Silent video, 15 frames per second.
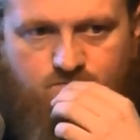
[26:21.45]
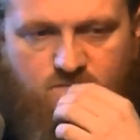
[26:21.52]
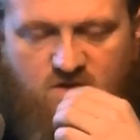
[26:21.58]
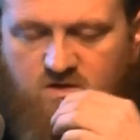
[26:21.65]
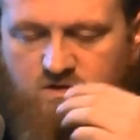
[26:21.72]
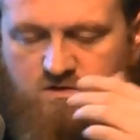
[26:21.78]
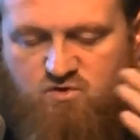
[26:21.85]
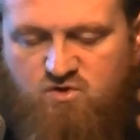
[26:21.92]

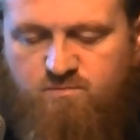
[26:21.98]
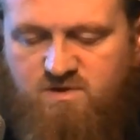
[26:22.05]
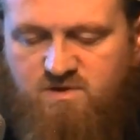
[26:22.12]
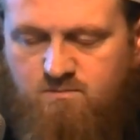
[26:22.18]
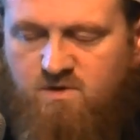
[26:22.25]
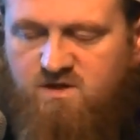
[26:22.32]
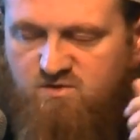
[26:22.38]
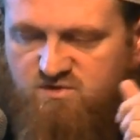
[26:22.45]
Uh, you
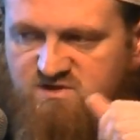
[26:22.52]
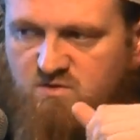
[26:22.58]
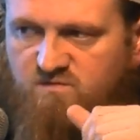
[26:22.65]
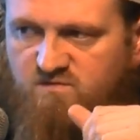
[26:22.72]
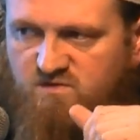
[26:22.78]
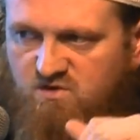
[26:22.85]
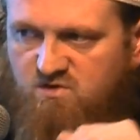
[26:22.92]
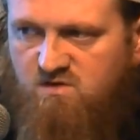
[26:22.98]
complete by yourself.
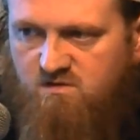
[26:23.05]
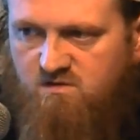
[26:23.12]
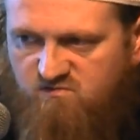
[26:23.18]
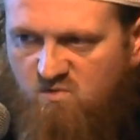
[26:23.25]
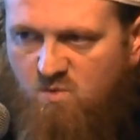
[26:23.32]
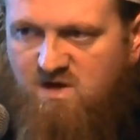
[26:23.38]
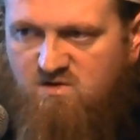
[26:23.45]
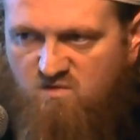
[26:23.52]
You know, you're
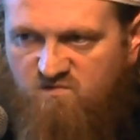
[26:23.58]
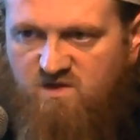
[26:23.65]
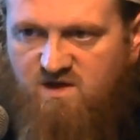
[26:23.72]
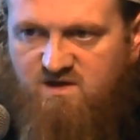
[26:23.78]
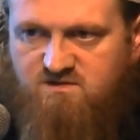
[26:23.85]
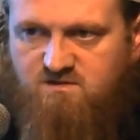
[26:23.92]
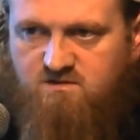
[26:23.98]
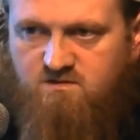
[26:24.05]
aware of
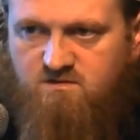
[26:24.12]
that.